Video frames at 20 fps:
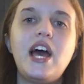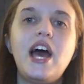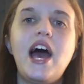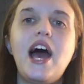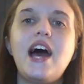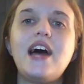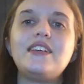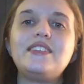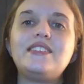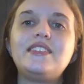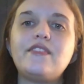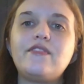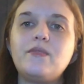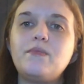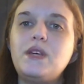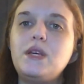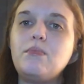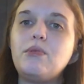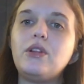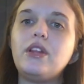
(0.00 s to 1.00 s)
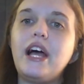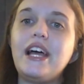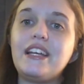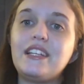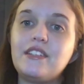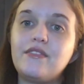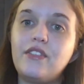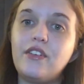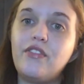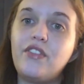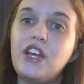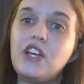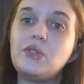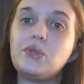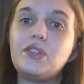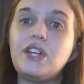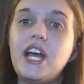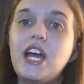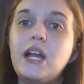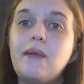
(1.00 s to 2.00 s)
as different people like different things
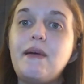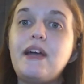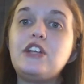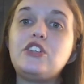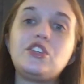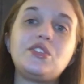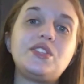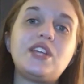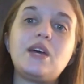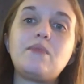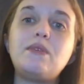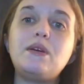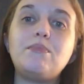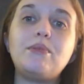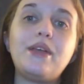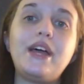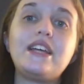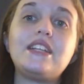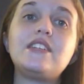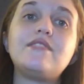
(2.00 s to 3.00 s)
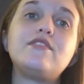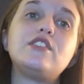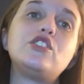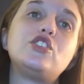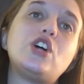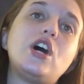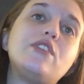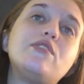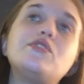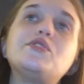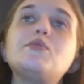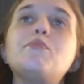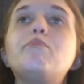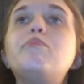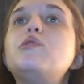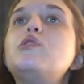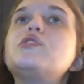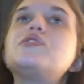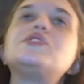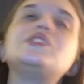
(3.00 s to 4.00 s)
with anime, just like people like different genres of
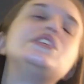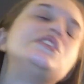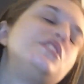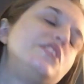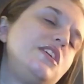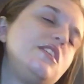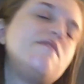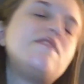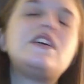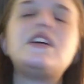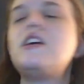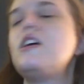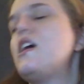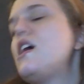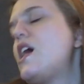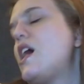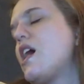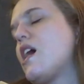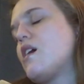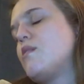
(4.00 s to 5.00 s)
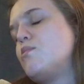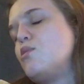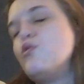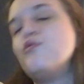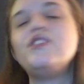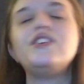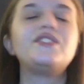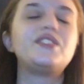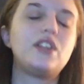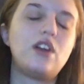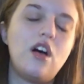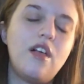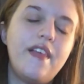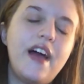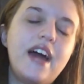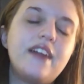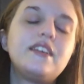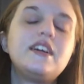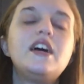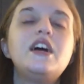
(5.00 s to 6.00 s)
books and TV and movies and all
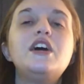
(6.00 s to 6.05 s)
that.